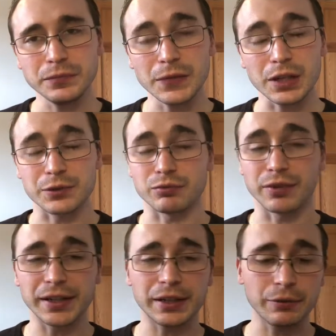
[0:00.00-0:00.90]
It's
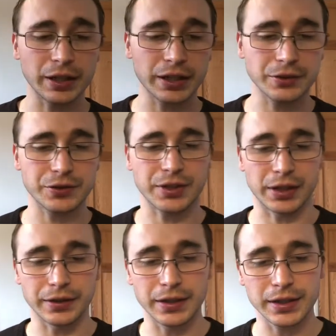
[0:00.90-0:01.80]
really, really interesting,
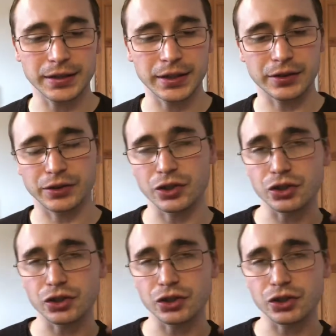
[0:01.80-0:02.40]
and then it, it just